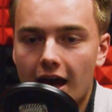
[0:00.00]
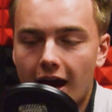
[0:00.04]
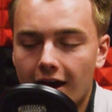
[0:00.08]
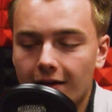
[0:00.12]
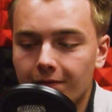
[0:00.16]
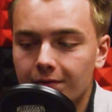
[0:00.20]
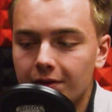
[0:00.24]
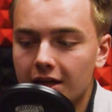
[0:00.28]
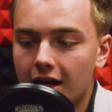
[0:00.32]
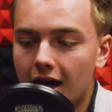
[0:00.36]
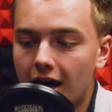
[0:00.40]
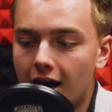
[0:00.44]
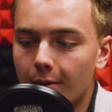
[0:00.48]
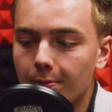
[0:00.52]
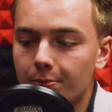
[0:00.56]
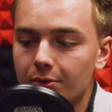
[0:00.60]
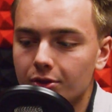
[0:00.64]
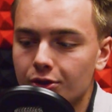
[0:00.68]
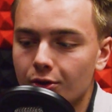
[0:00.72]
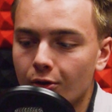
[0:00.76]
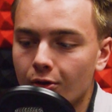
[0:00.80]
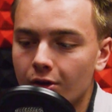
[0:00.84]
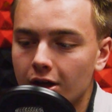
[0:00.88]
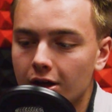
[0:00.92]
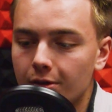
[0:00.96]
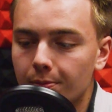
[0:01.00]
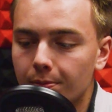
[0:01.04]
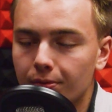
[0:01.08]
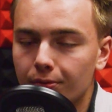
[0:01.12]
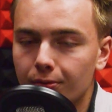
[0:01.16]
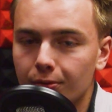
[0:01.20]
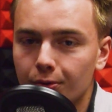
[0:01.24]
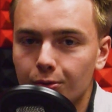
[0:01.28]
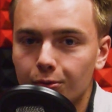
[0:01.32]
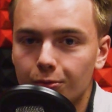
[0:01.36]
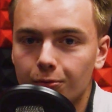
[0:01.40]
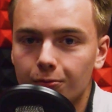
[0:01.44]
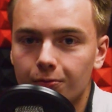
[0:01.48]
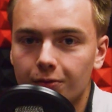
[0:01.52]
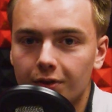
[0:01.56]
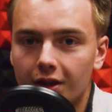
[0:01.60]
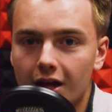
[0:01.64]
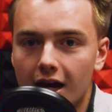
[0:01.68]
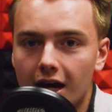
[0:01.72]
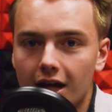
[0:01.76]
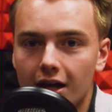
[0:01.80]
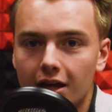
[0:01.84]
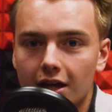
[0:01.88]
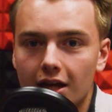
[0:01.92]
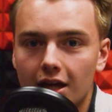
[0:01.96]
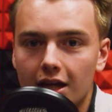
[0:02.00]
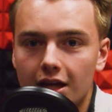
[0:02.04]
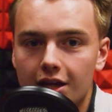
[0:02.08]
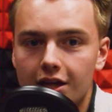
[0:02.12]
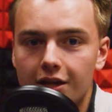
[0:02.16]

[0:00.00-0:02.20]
have the opportunity to prove that